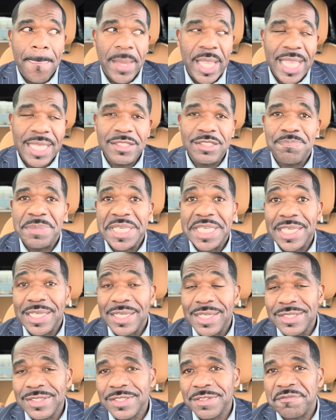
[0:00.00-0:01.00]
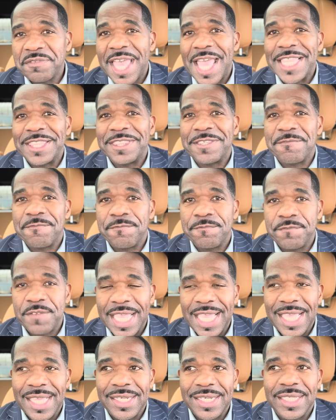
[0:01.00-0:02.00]
And because of that, the
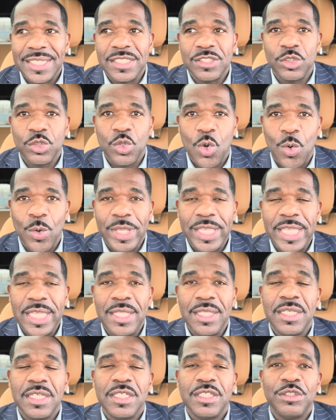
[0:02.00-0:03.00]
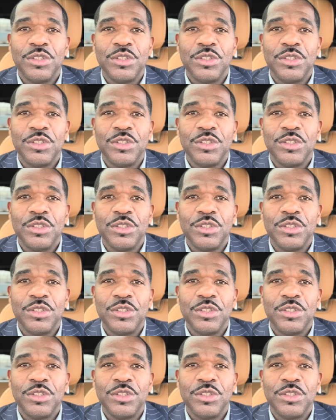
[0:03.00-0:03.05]
Fed is going